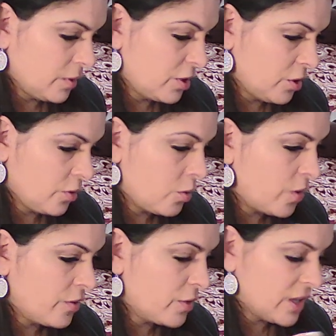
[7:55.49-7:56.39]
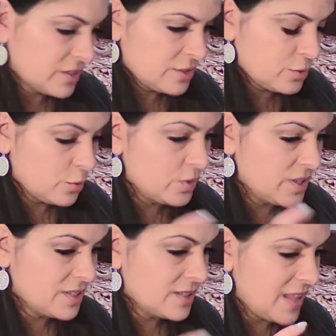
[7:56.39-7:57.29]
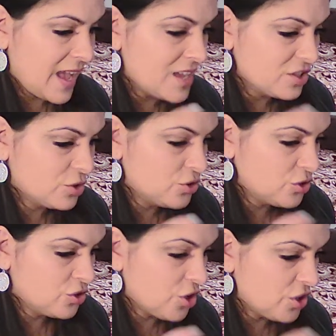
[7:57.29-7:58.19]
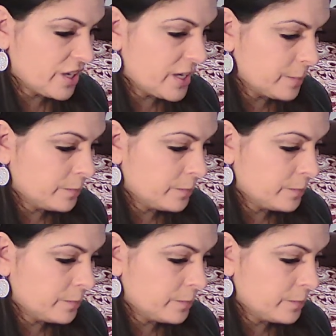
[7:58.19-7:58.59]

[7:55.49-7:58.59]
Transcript: It's through this last journey.